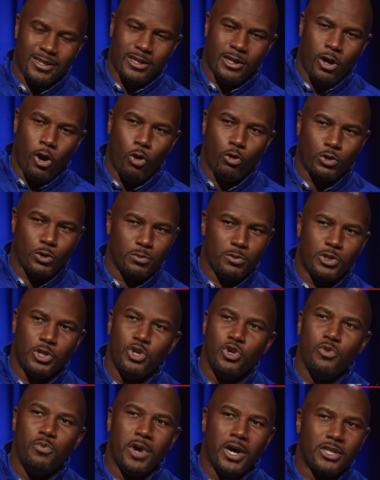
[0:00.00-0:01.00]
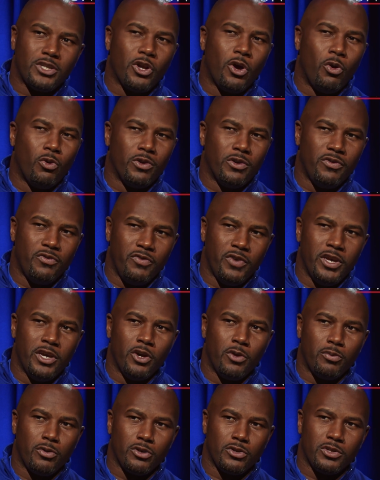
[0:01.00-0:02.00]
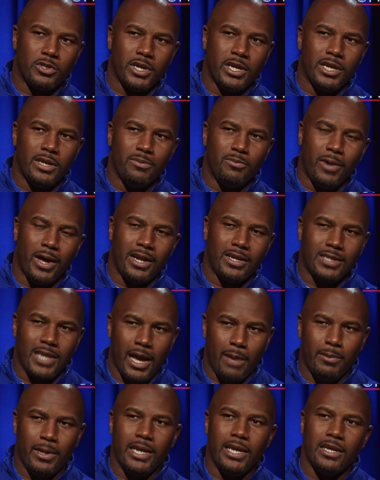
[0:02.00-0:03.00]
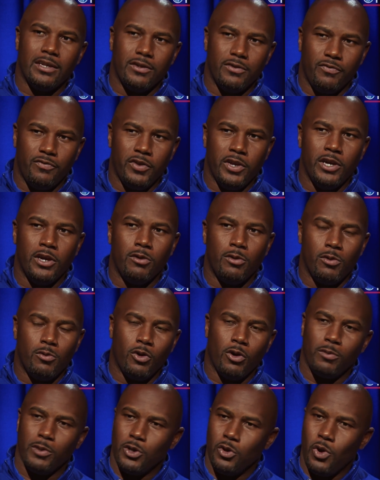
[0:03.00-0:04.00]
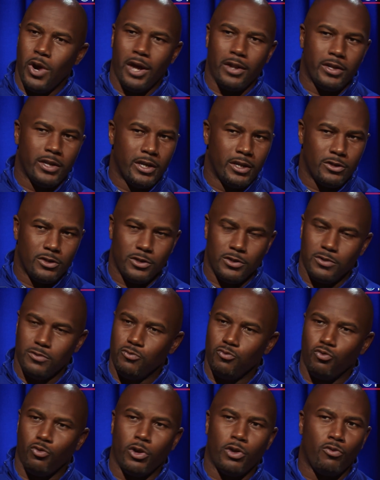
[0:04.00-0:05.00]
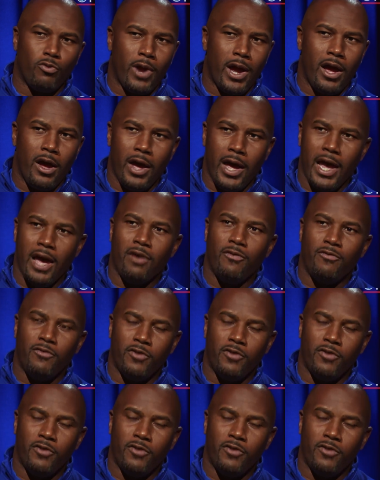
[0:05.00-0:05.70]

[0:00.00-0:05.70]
coach them too much on the field per se. By the time they hit the field, we want them to go out there and just run around, have